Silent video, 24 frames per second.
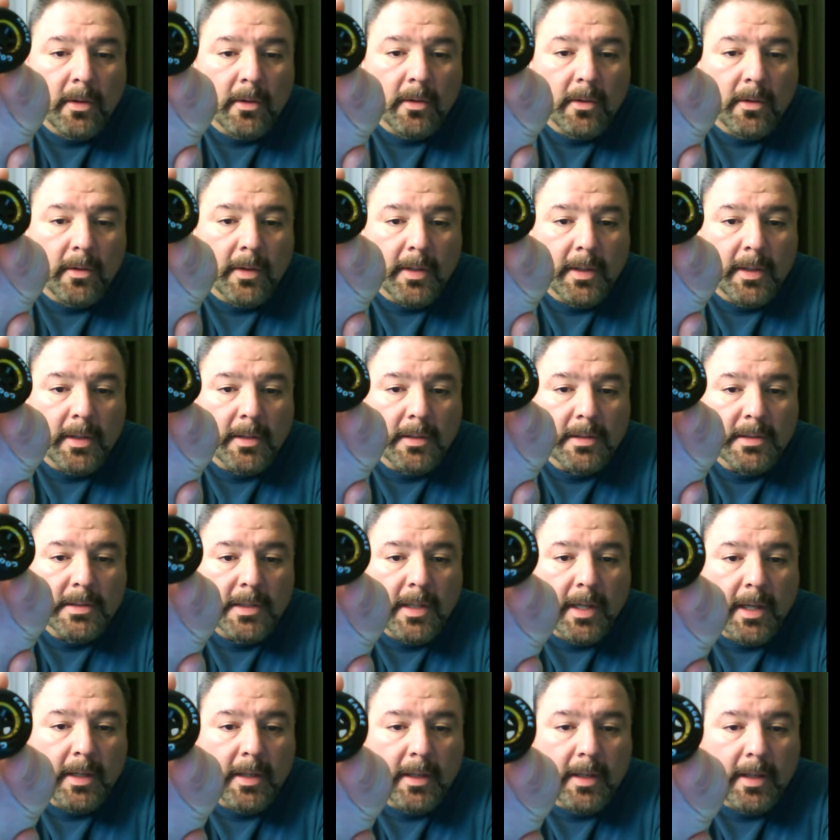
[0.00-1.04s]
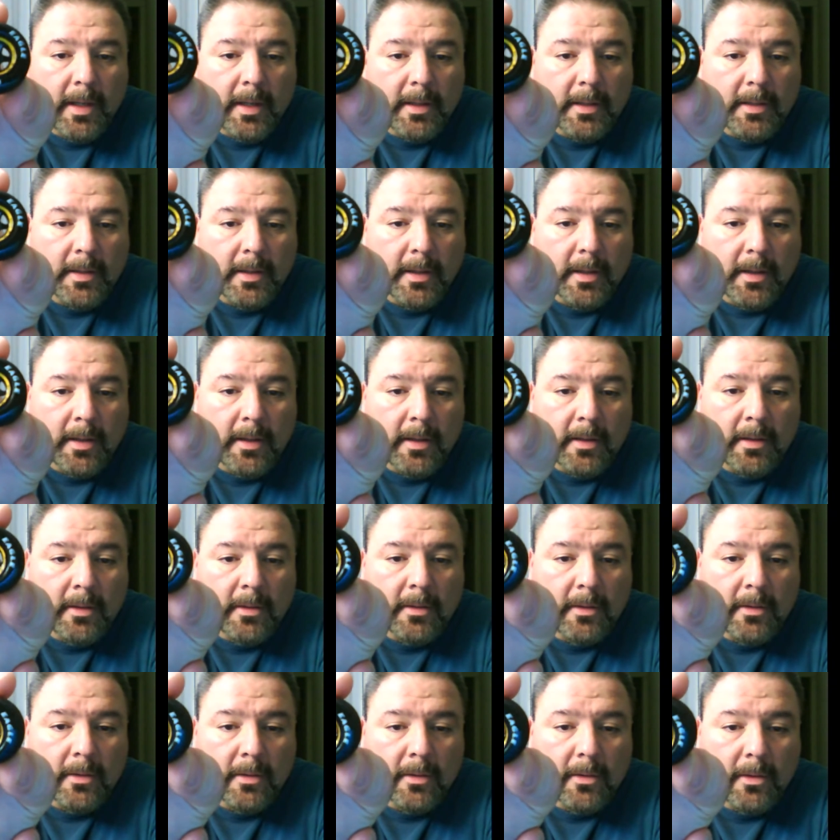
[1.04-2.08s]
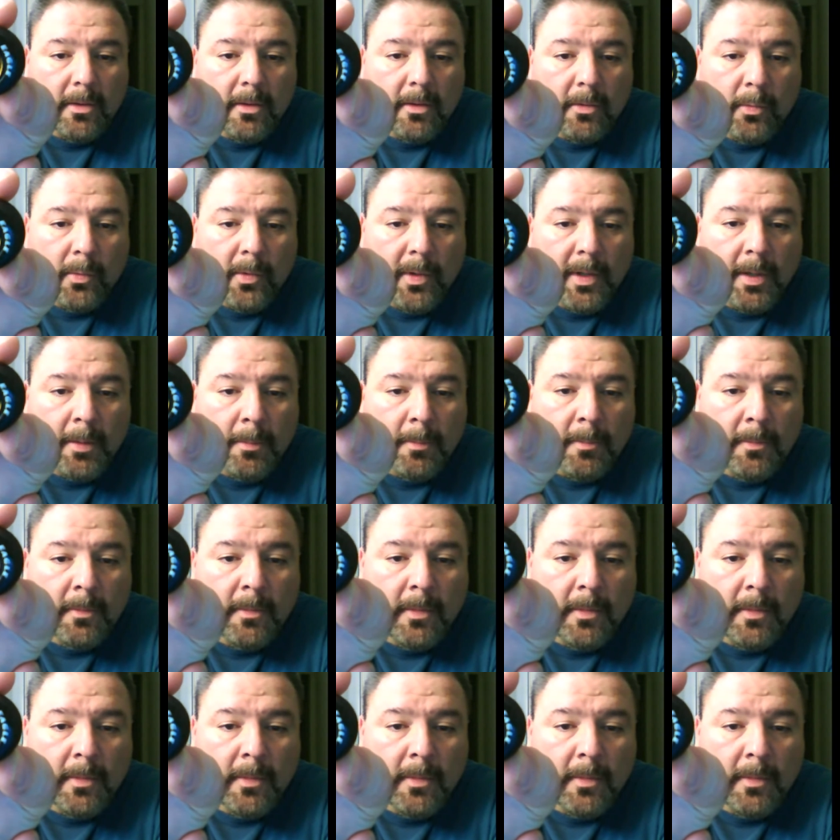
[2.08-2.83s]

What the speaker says: on the inside of that tire or rim.